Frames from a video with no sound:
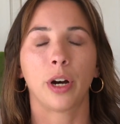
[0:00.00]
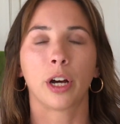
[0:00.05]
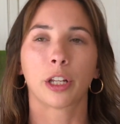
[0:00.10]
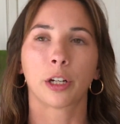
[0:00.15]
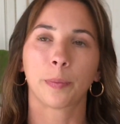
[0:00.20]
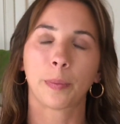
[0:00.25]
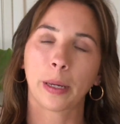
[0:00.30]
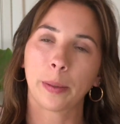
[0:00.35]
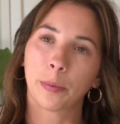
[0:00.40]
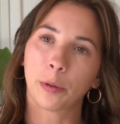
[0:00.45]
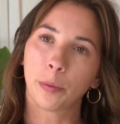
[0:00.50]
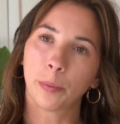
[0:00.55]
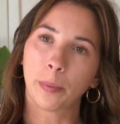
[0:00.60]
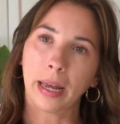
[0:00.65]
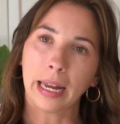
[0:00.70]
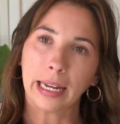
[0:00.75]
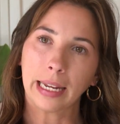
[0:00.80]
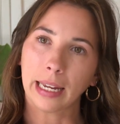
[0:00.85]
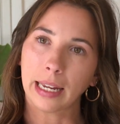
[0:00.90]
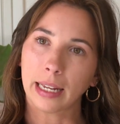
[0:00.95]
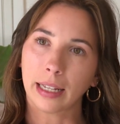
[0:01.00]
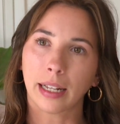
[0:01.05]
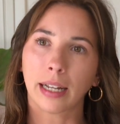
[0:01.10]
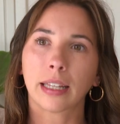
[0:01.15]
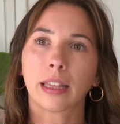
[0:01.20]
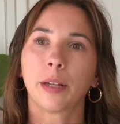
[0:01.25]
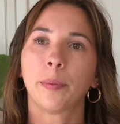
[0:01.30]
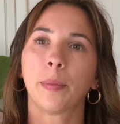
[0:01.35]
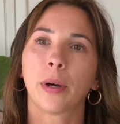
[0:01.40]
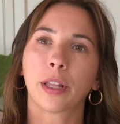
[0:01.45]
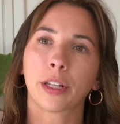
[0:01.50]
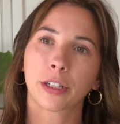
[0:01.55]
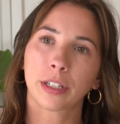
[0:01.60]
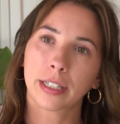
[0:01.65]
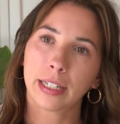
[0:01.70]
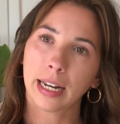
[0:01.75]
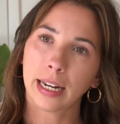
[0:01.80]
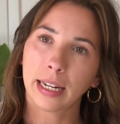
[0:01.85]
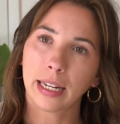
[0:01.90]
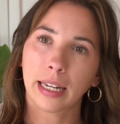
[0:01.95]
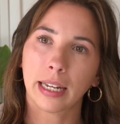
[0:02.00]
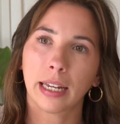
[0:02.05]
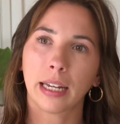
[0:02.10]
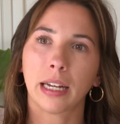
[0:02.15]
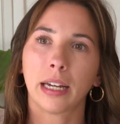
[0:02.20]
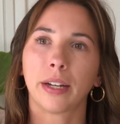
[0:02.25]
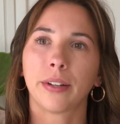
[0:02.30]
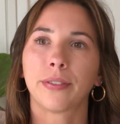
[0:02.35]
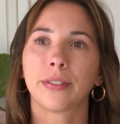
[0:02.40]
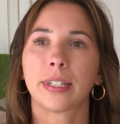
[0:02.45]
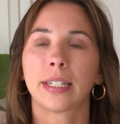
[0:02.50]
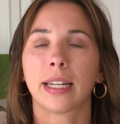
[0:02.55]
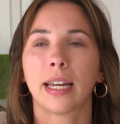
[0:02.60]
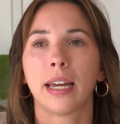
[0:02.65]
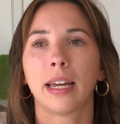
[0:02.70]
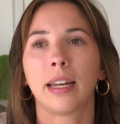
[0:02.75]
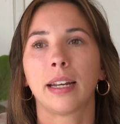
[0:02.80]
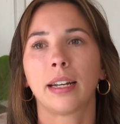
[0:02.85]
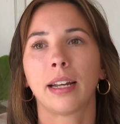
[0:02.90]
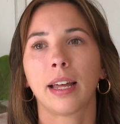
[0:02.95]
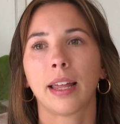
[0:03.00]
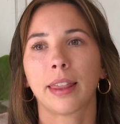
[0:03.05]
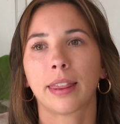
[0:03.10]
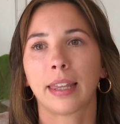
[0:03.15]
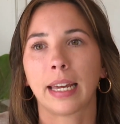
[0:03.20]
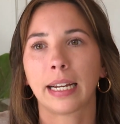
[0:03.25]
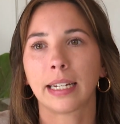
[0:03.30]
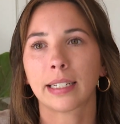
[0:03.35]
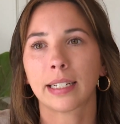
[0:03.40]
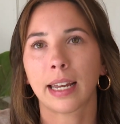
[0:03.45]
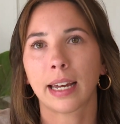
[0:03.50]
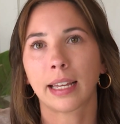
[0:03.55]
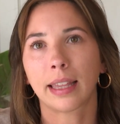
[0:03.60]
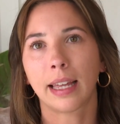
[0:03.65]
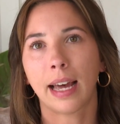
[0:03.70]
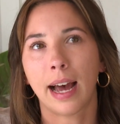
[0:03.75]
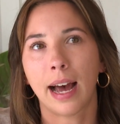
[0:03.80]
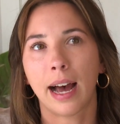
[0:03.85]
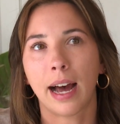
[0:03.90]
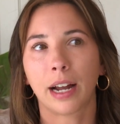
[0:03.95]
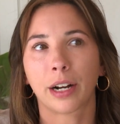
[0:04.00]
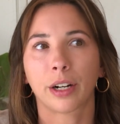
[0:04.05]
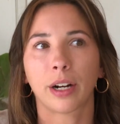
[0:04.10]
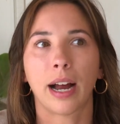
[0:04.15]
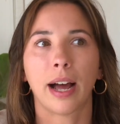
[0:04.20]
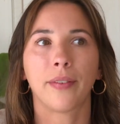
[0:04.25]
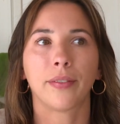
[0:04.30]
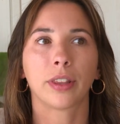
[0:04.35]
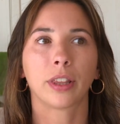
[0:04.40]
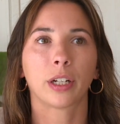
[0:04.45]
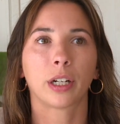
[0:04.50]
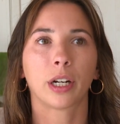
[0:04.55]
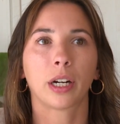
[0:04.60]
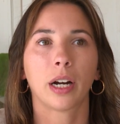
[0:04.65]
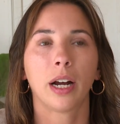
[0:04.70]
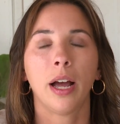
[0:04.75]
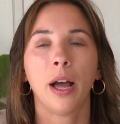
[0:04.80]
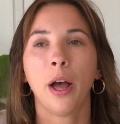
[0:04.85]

other people making like the Mother's Day gifts and things like that or having their